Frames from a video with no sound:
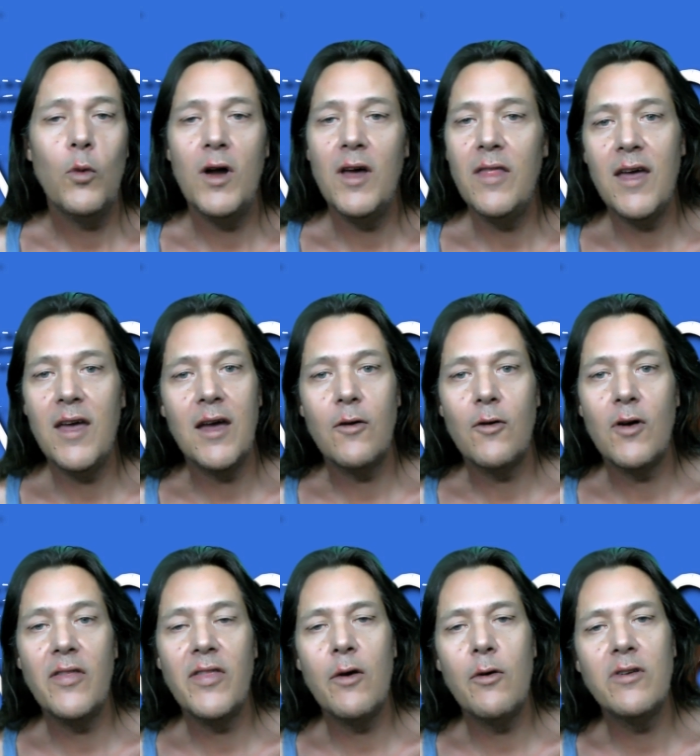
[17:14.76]
we're there,
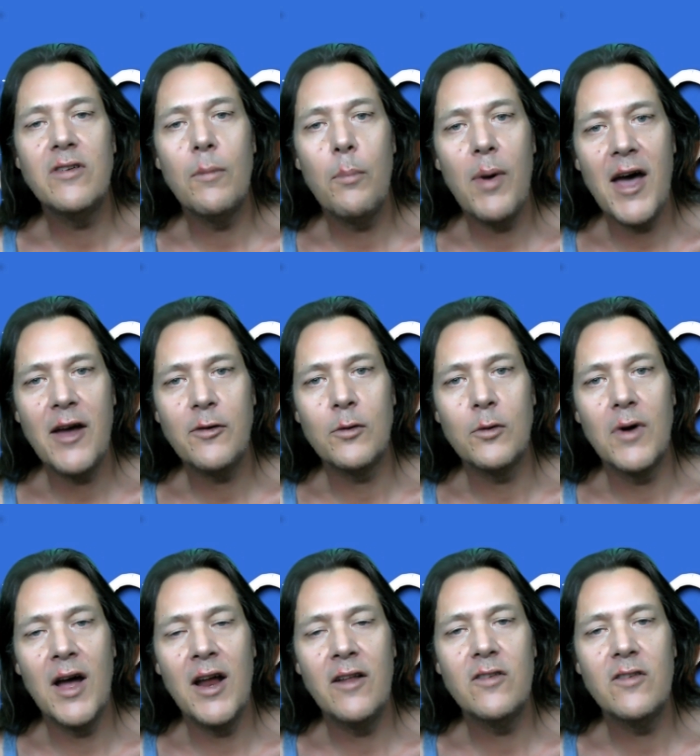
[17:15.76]
right? There is a battle
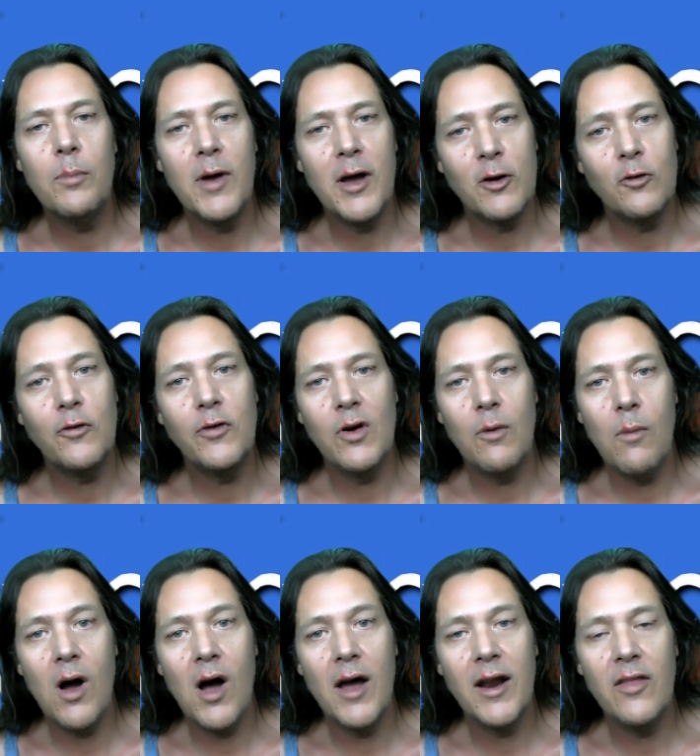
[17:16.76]
and it's a battle for your
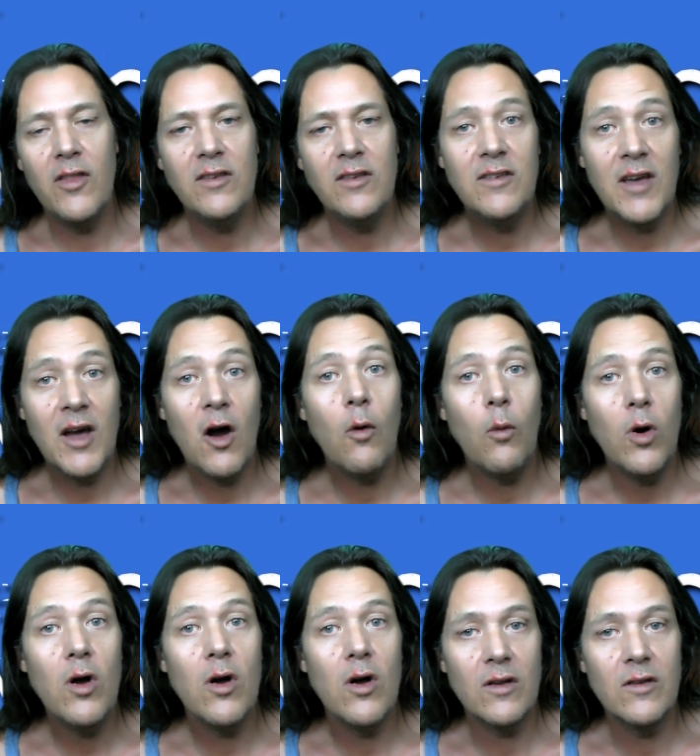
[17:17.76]
mind. And this is how it
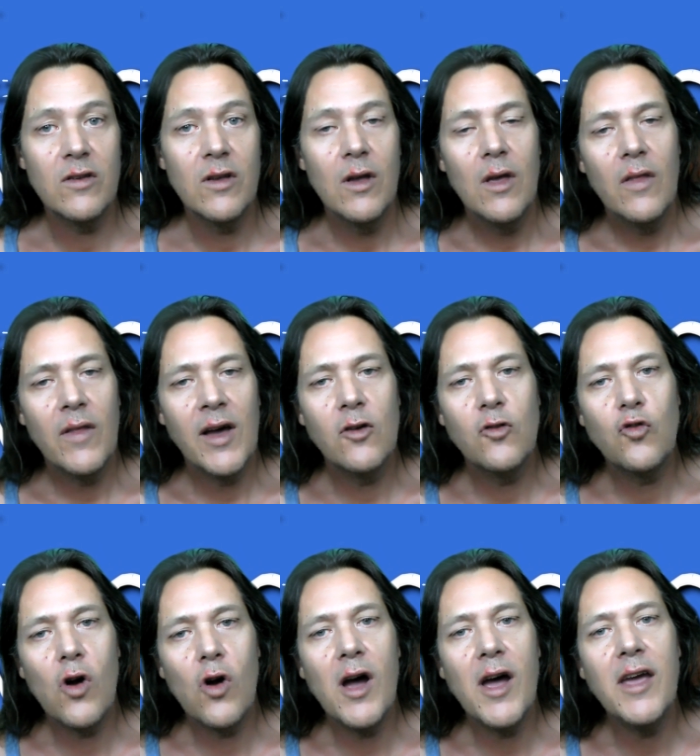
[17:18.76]
works. They are
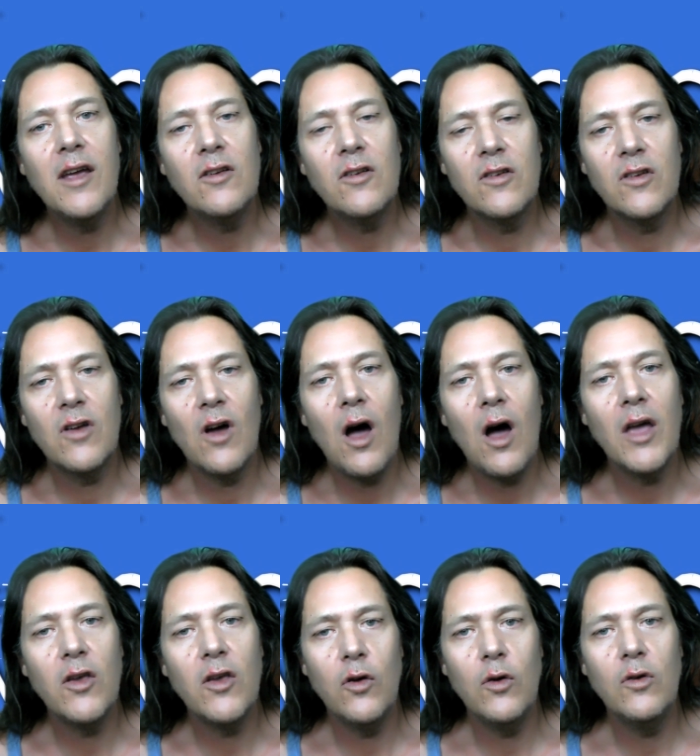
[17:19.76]
trying to tie
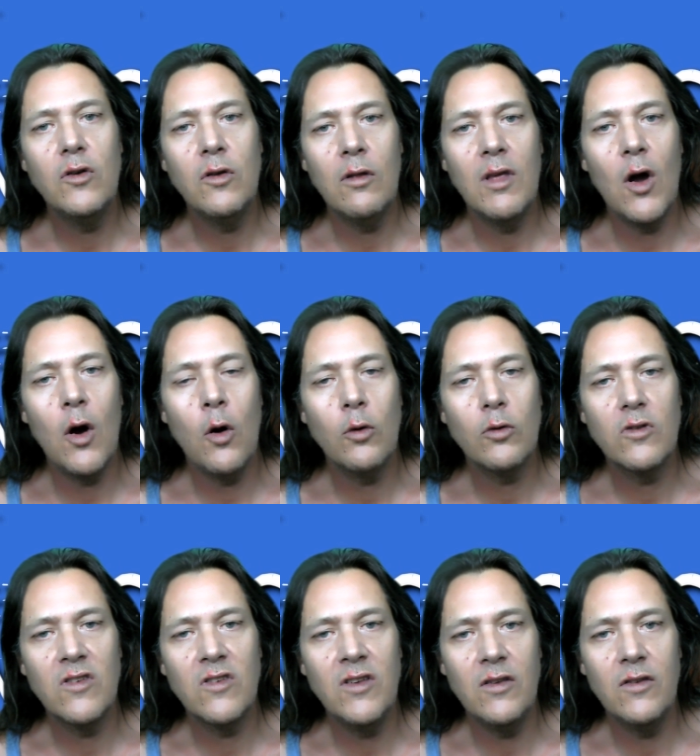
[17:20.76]
you to the old
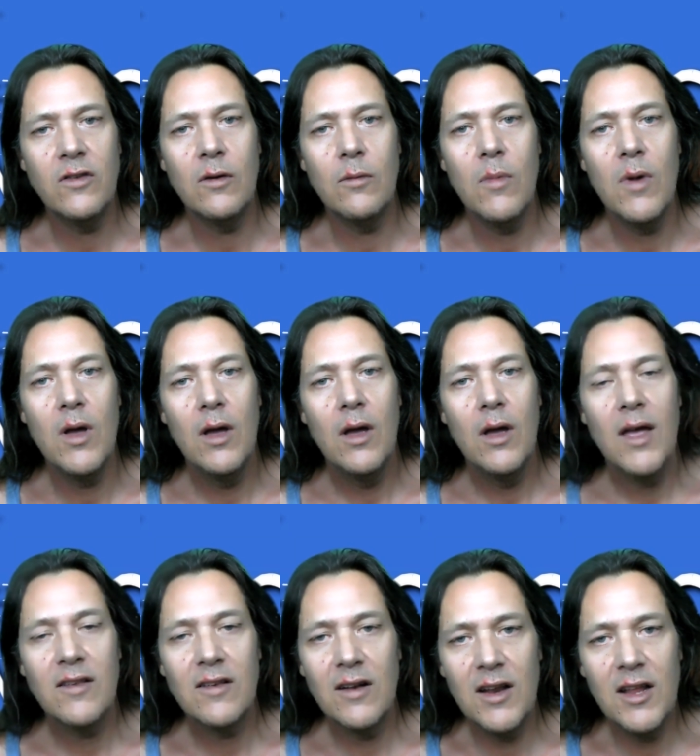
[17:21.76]
system.
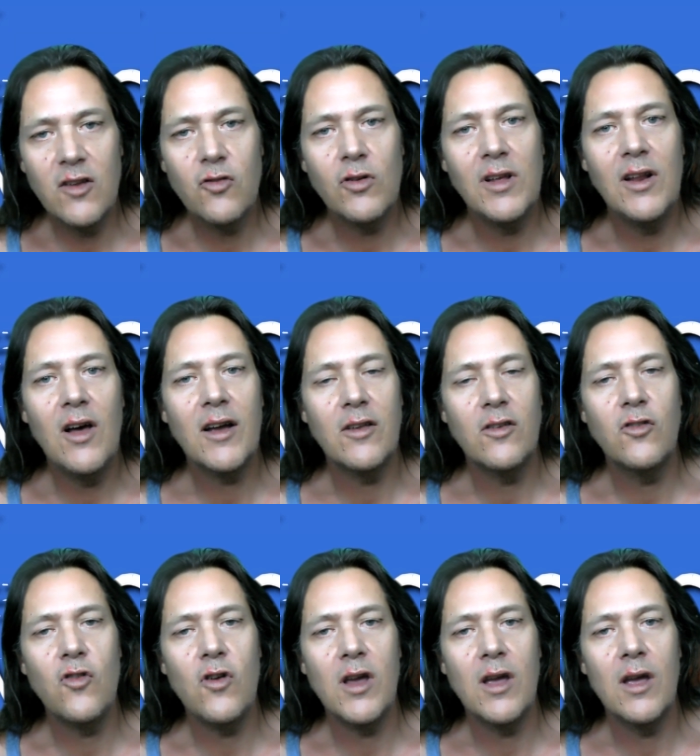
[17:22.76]
It's literally like a
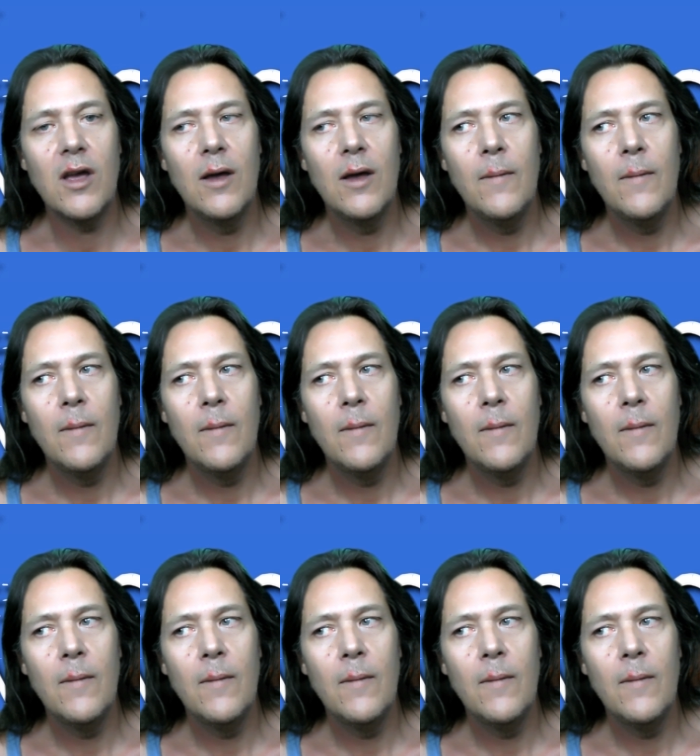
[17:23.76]
string.